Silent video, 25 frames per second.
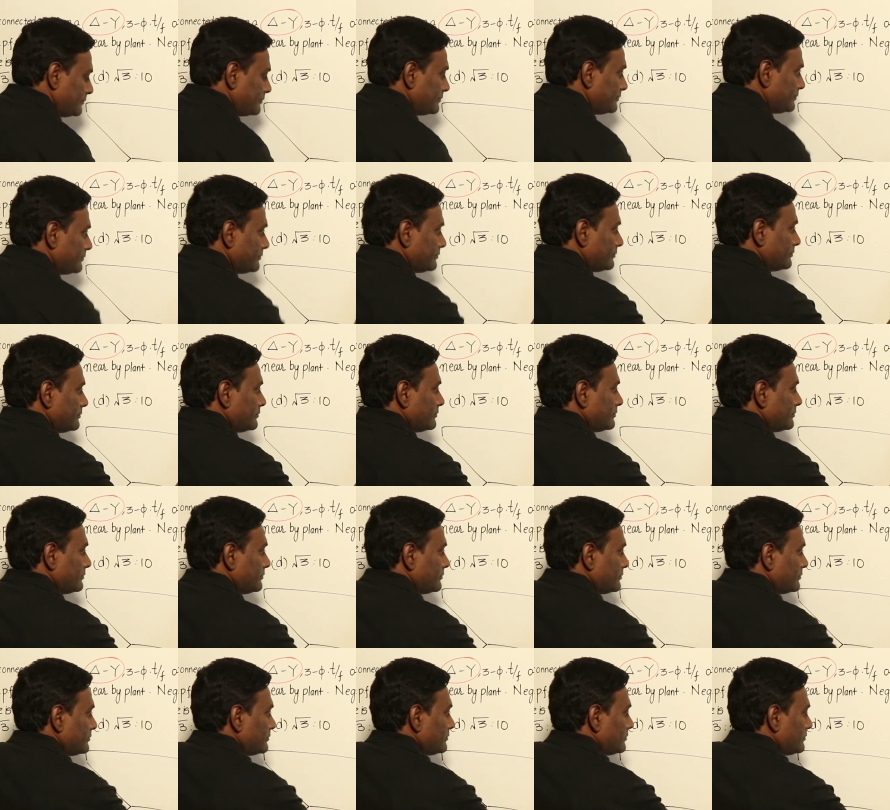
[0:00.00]

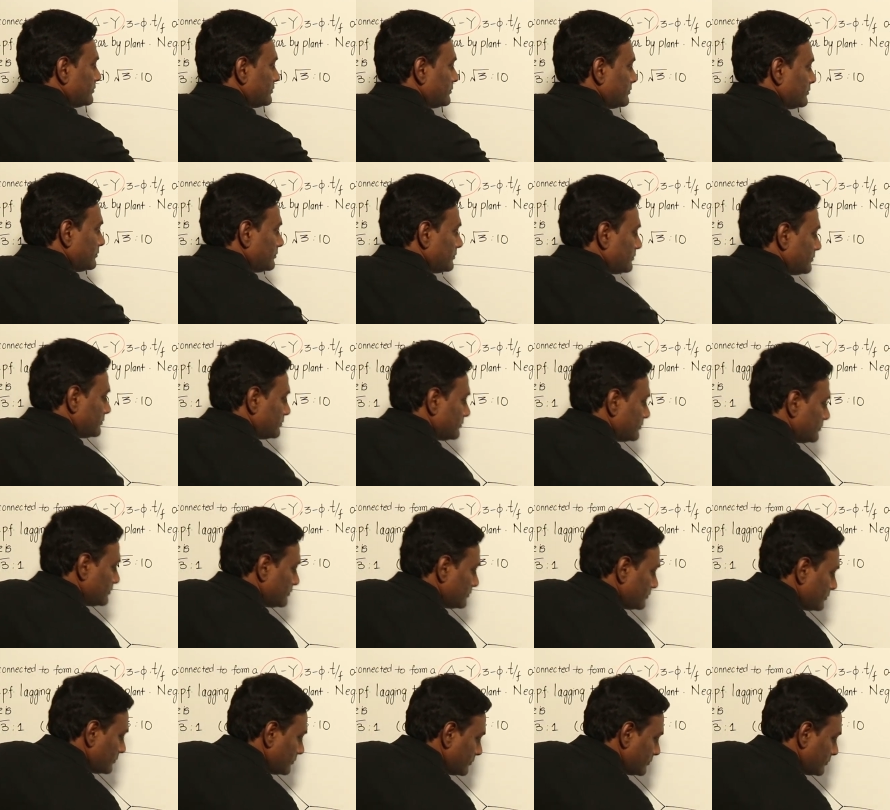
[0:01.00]
Nobody speaks.